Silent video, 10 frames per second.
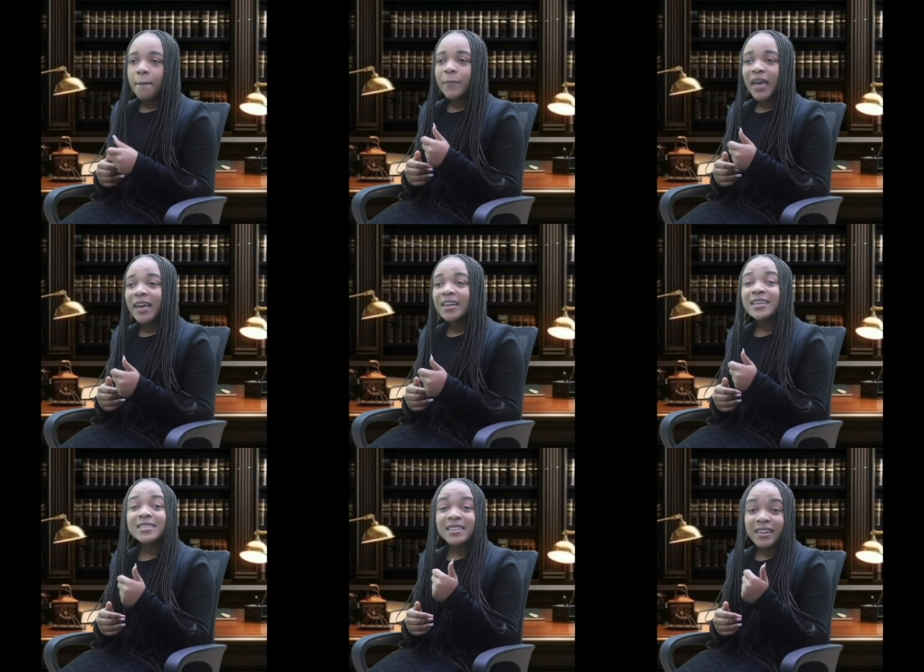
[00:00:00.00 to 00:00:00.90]
Pain
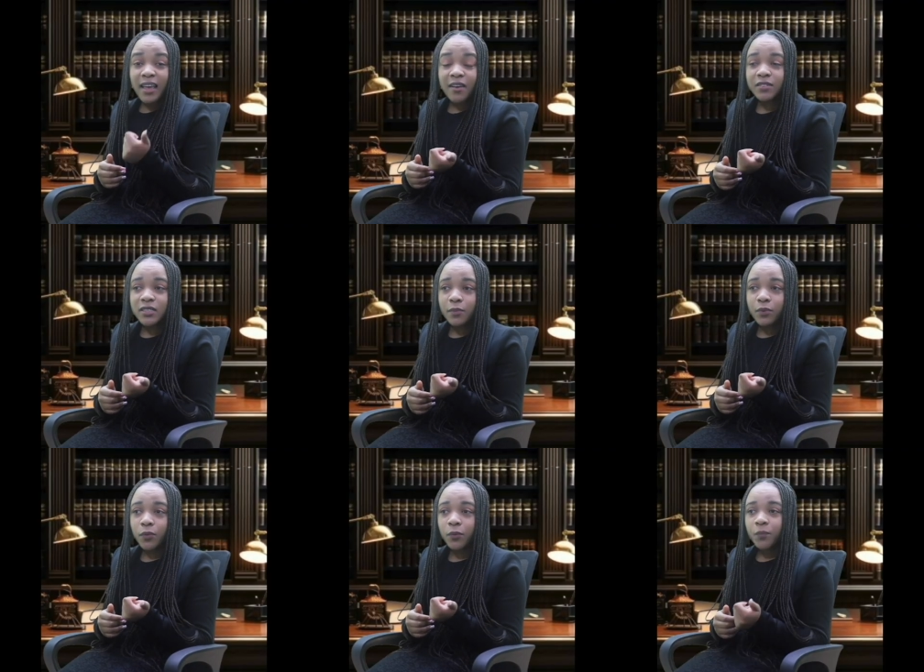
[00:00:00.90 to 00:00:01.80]
is
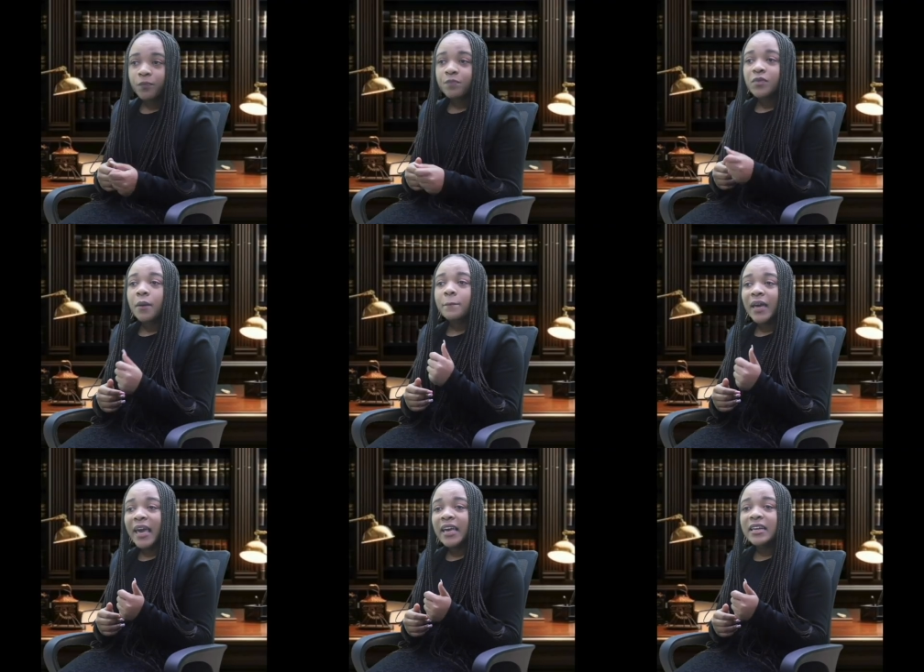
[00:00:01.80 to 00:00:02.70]
inevitable.
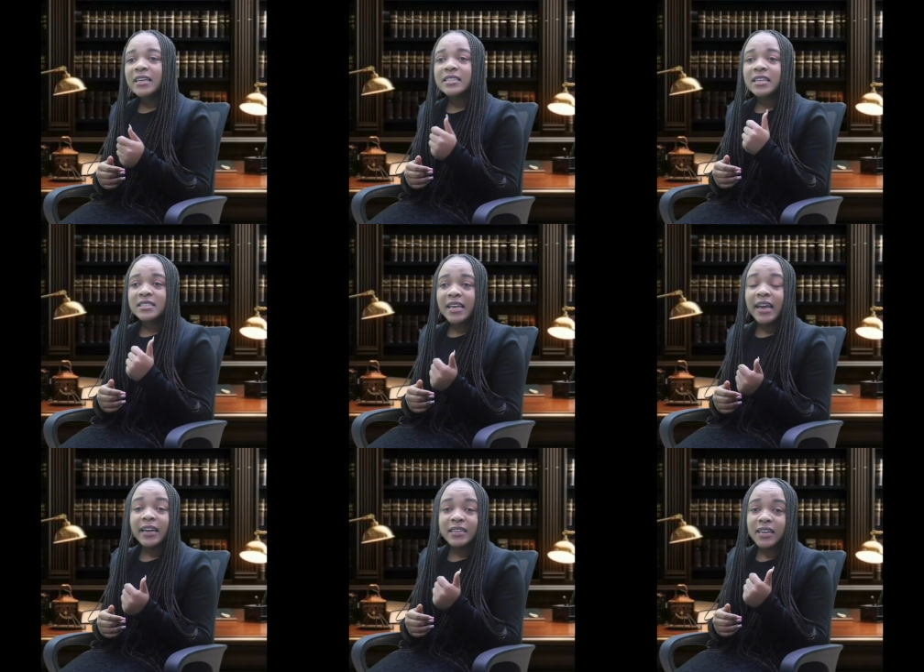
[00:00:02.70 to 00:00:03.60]
Pain is the
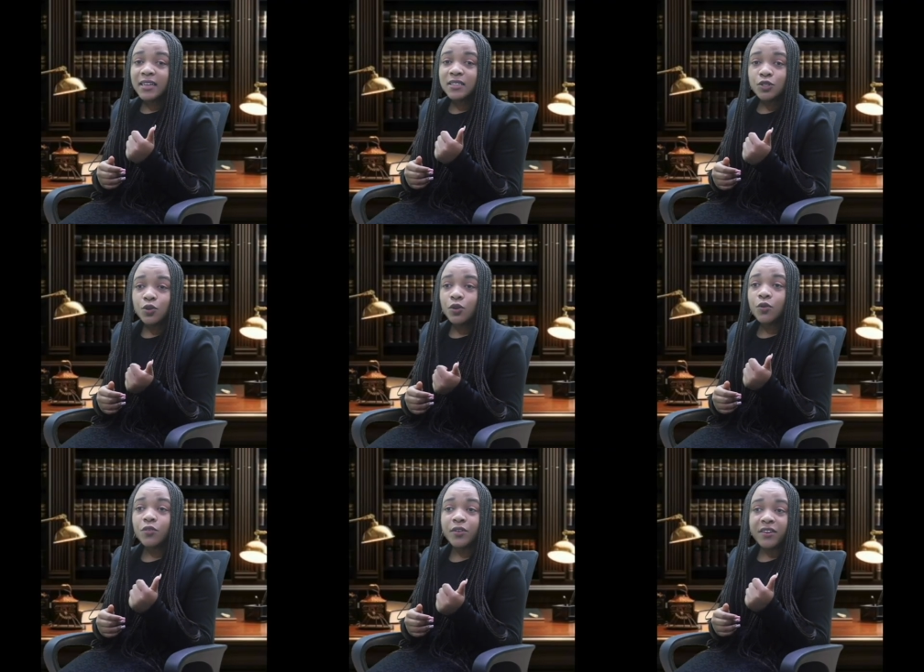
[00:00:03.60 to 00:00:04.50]
silent undertone
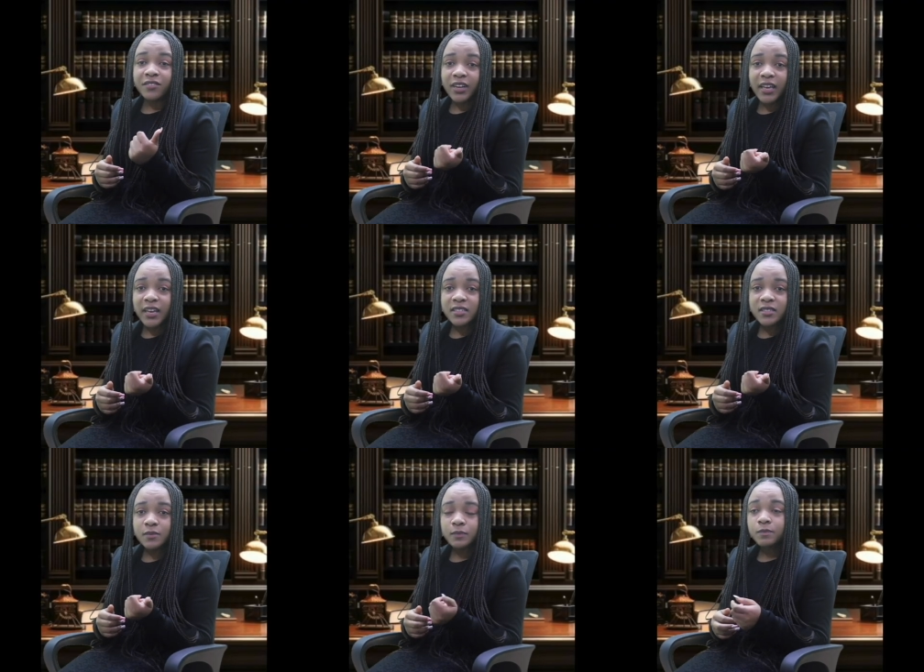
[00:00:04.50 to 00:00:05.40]
of every
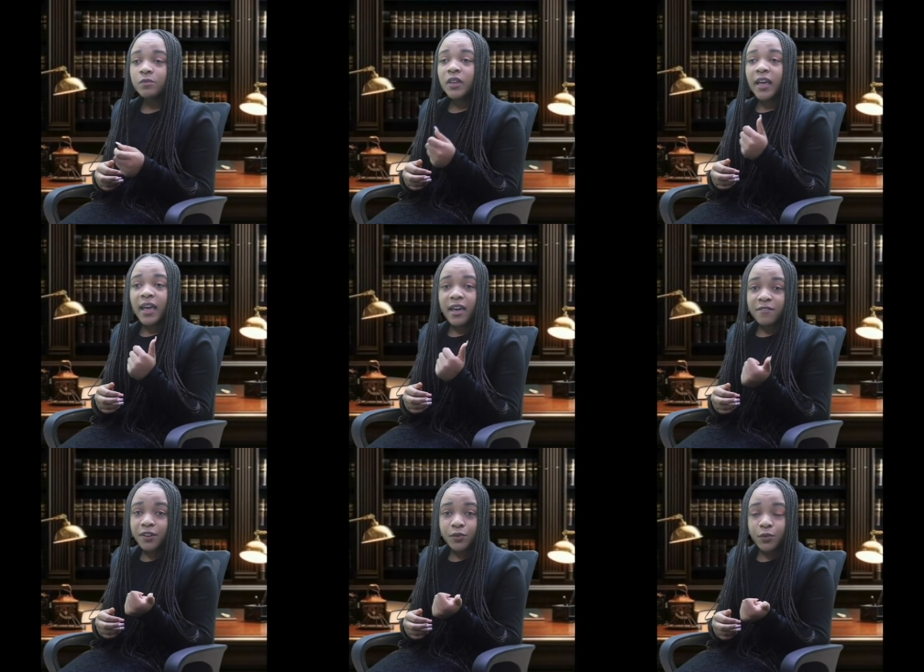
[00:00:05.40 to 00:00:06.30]
case,
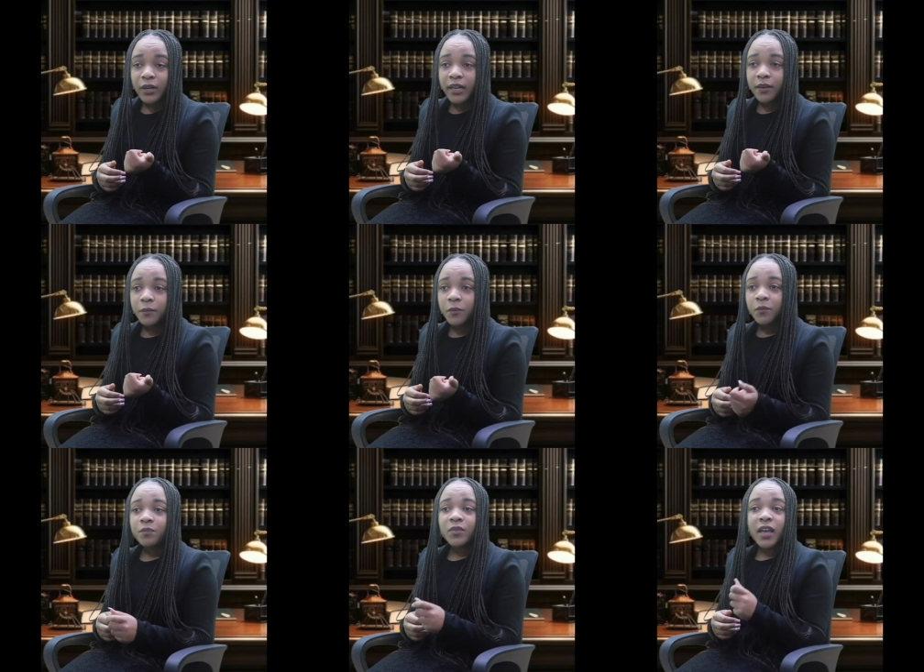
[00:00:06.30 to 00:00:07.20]
every ruling,
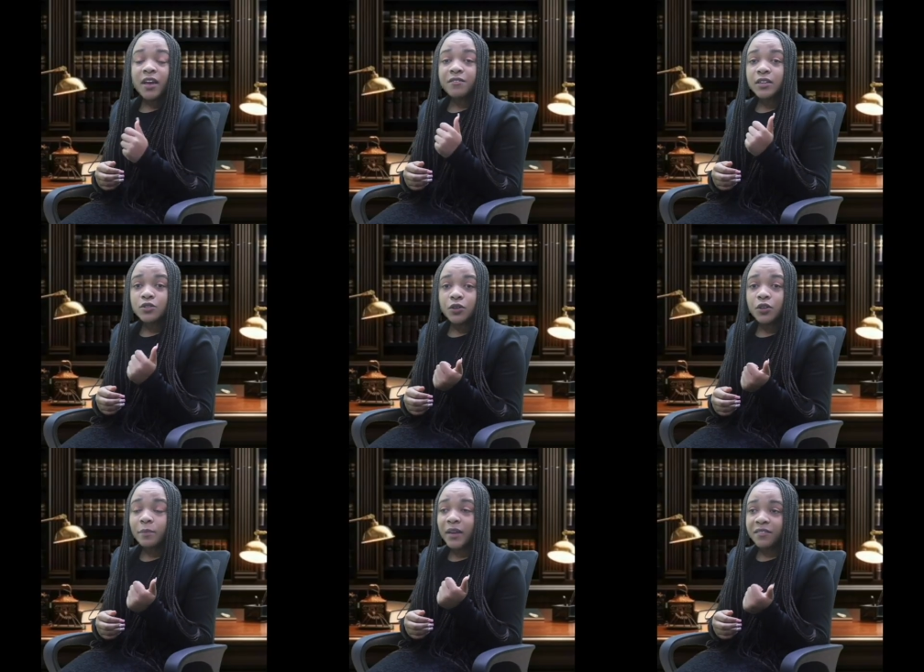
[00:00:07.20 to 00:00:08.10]
every
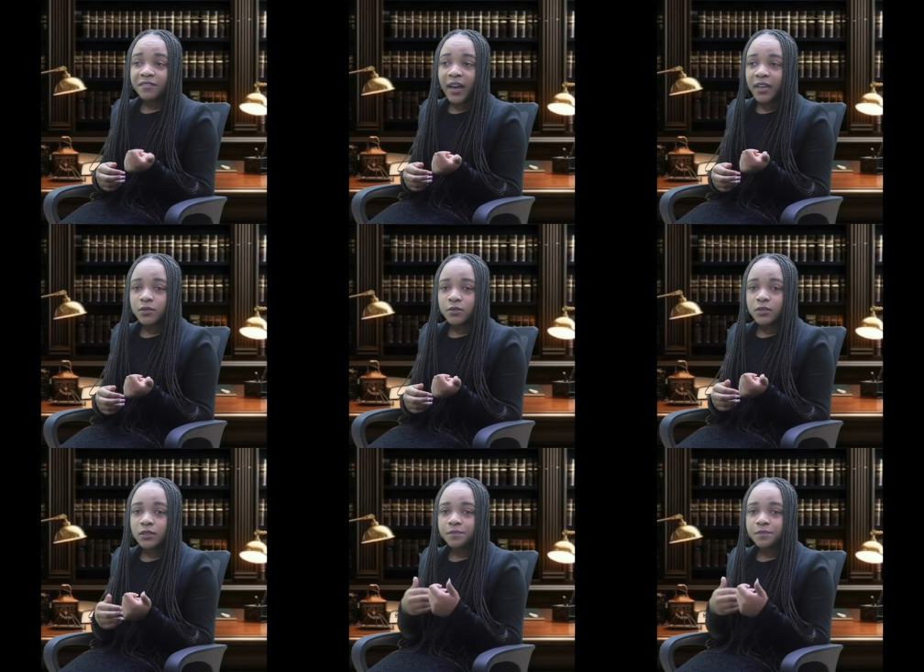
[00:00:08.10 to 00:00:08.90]
document filed.